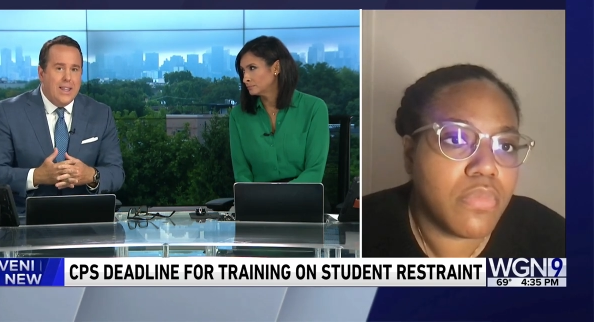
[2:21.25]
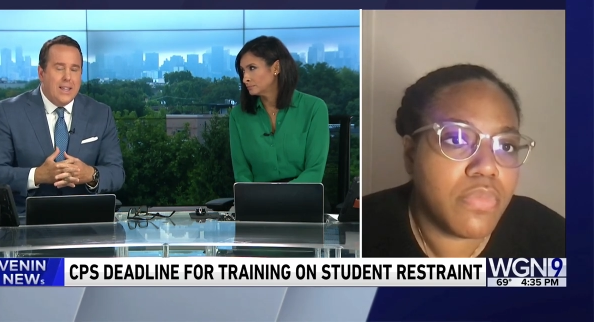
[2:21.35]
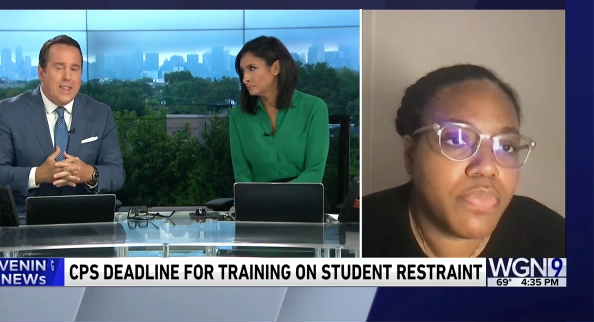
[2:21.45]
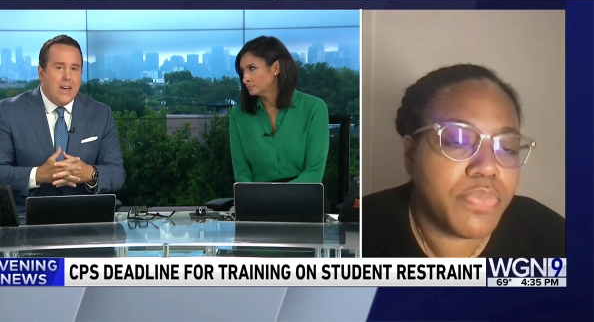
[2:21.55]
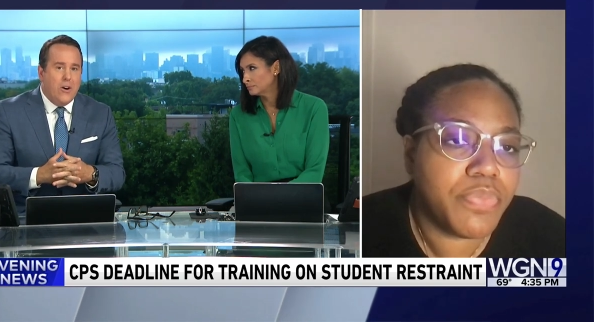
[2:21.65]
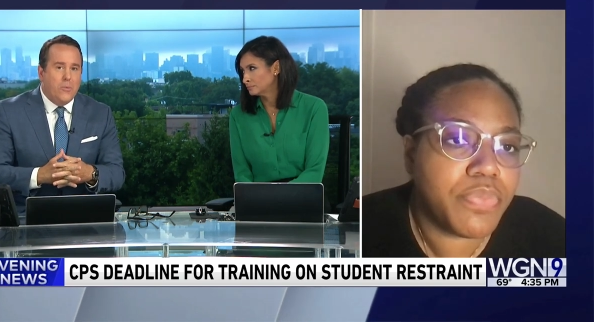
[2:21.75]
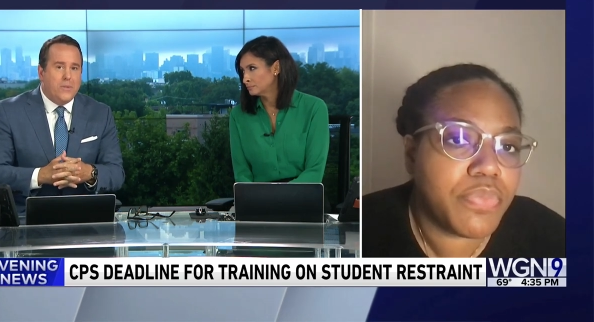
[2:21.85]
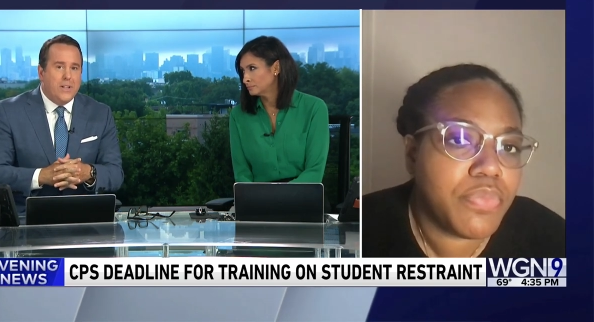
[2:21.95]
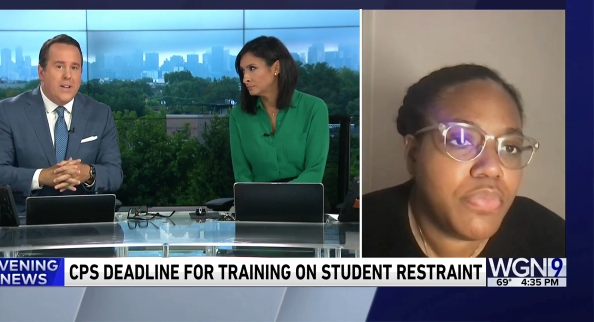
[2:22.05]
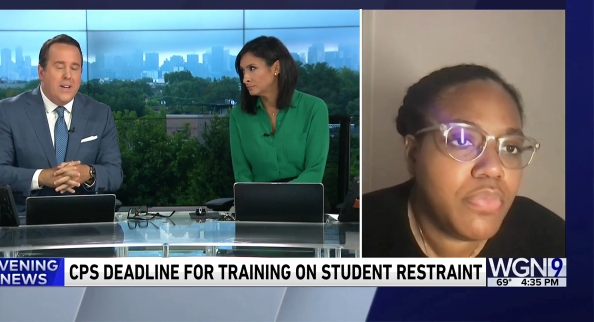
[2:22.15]
Speaker 1: that they
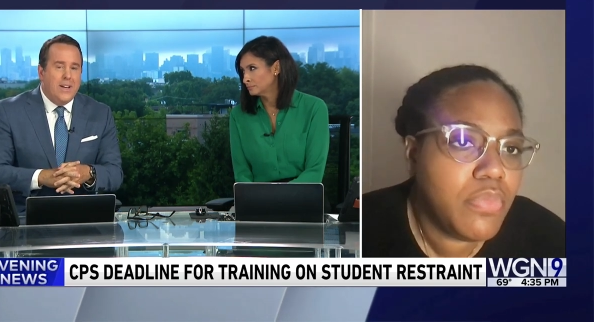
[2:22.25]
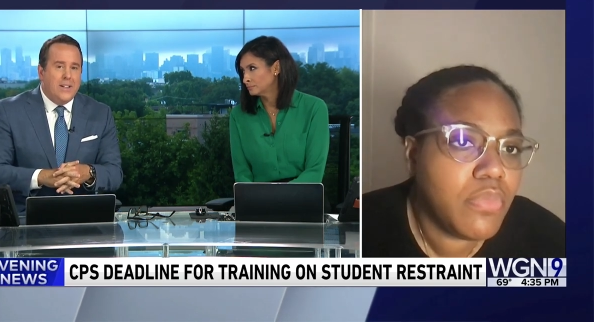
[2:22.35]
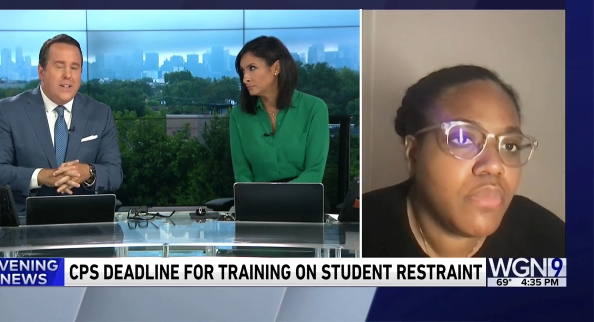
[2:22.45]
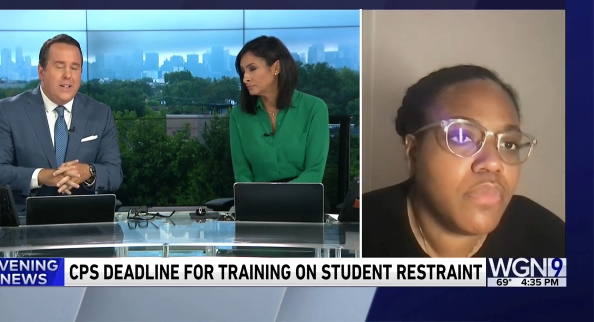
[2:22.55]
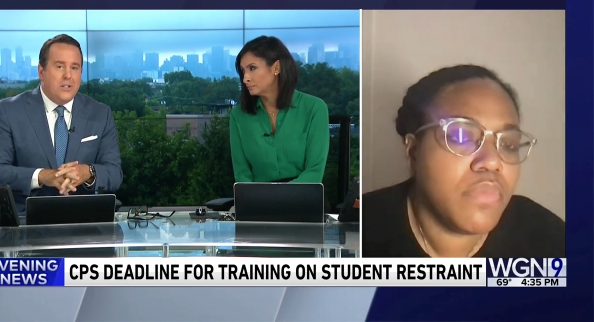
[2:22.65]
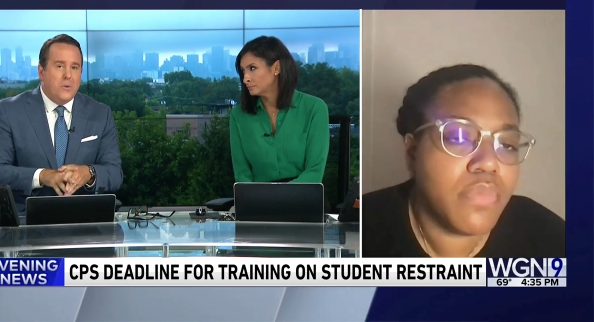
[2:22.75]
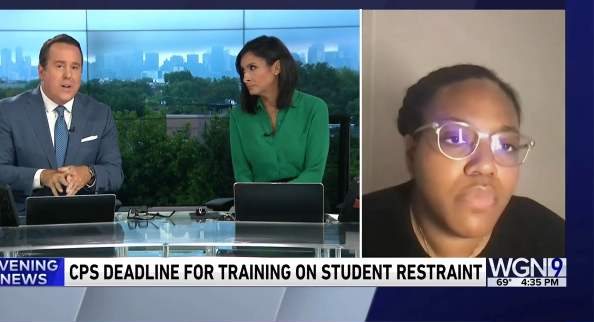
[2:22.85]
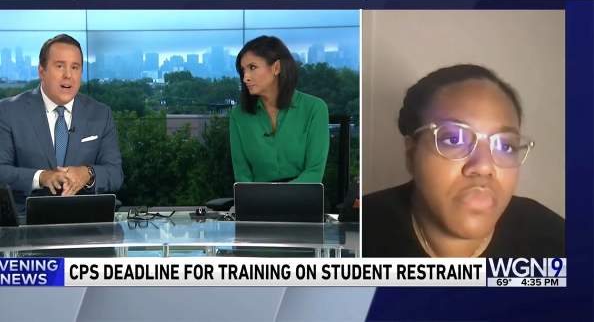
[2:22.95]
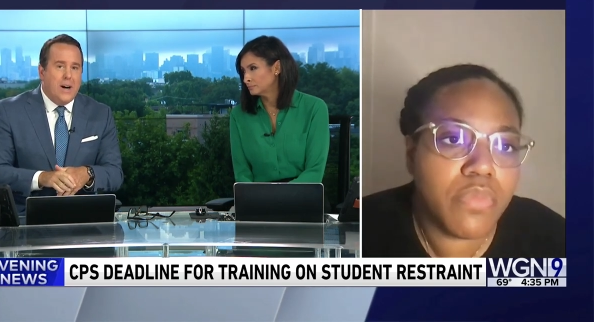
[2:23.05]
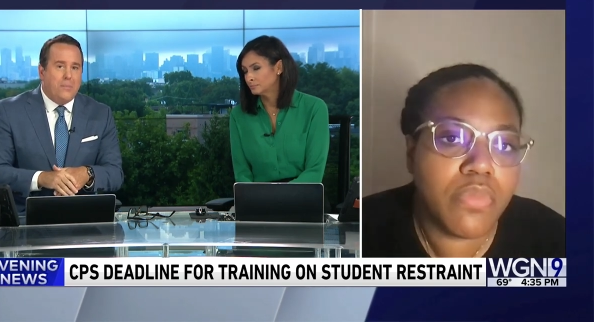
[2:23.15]
hope to, to, to
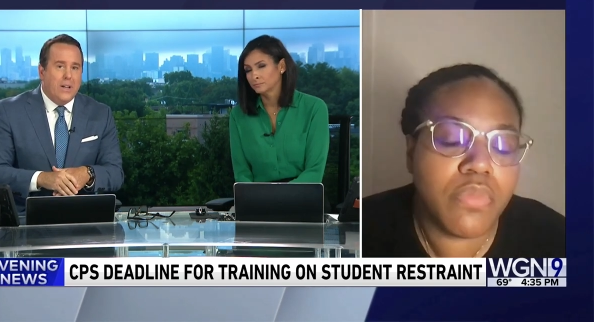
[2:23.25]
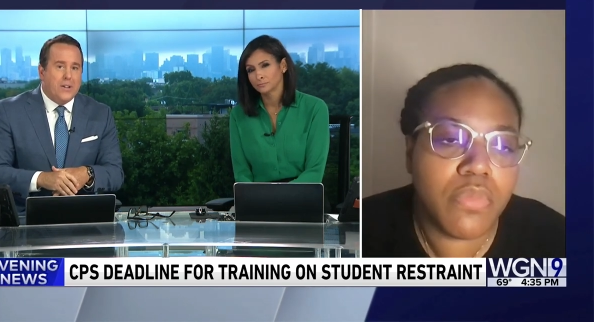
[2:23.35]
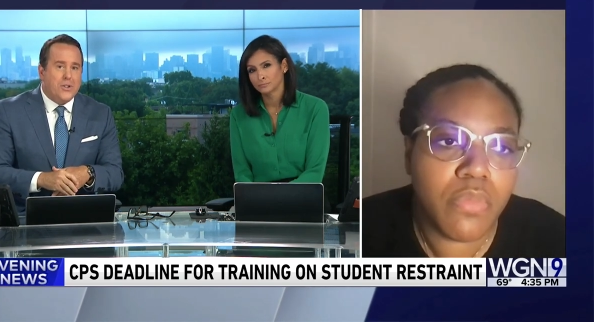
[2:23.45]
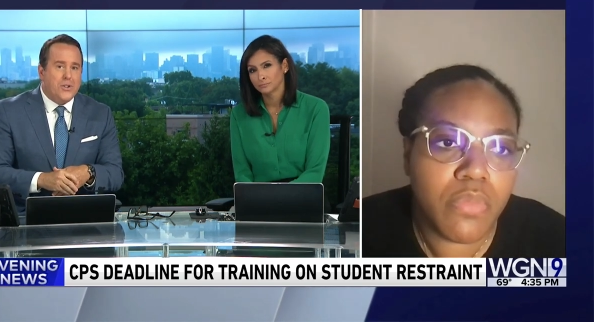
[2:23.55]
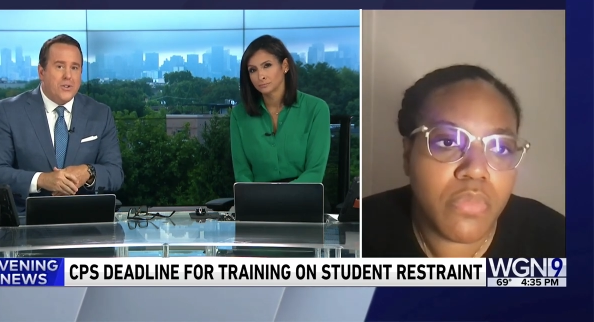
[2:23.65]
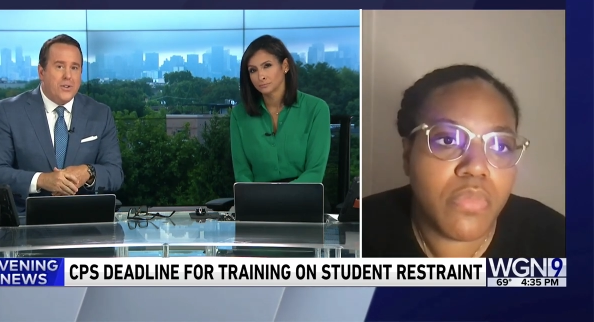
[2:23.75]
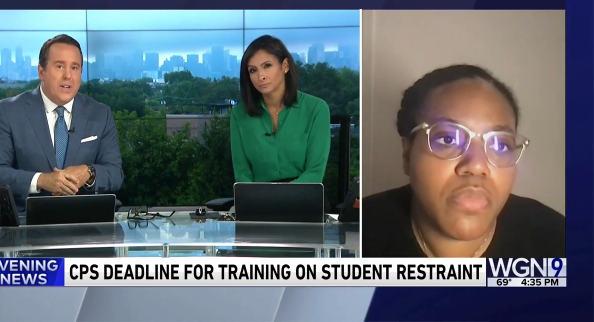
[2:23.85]
accomplish?